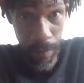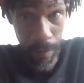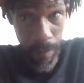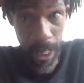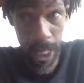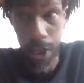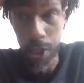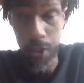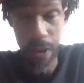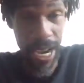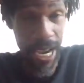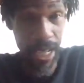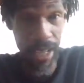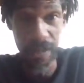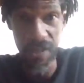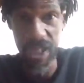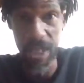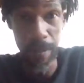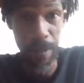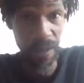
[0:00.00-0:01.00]
And trying to
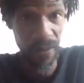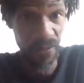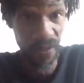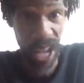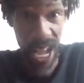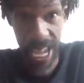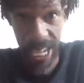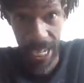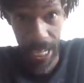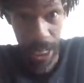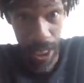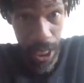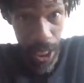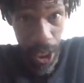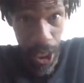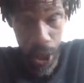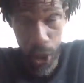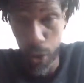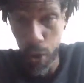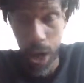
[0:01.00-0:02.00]
simplify it
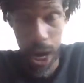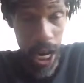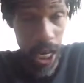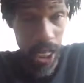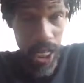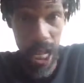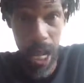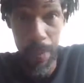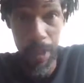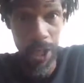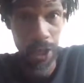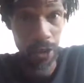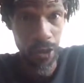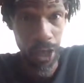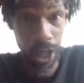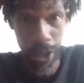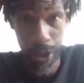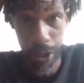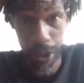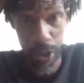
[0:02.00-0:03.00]
to our atomic
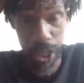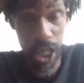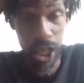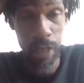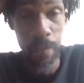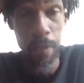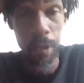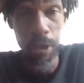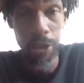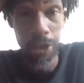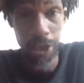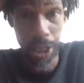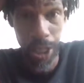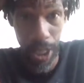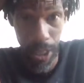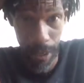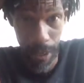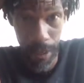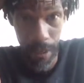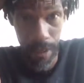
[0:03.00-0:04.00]
structure is bullshit.
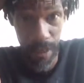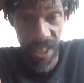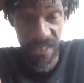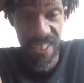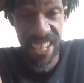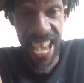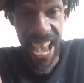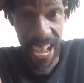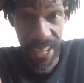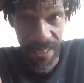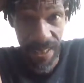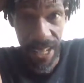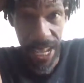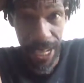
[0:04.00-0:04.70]
It's gaslighting.